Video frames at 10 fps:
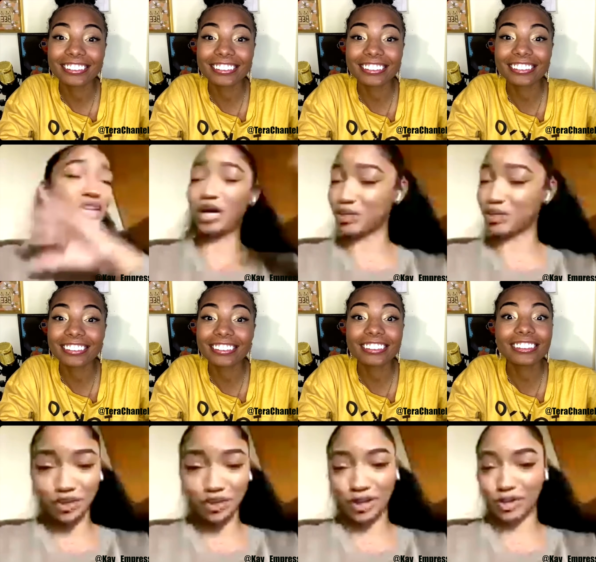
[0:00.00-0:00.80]
Speaker 1: going on
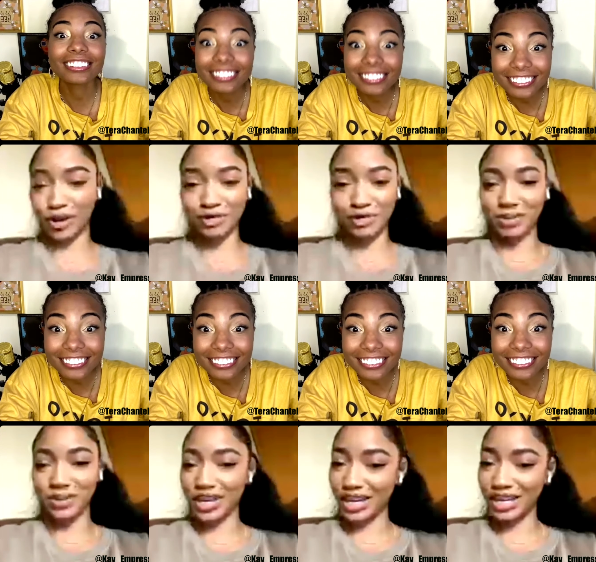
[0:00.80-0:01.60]
around me.
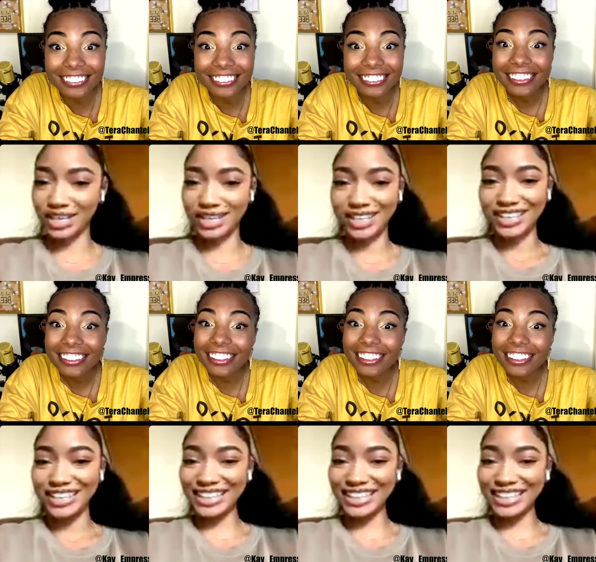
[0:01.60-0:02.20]
Okay. Come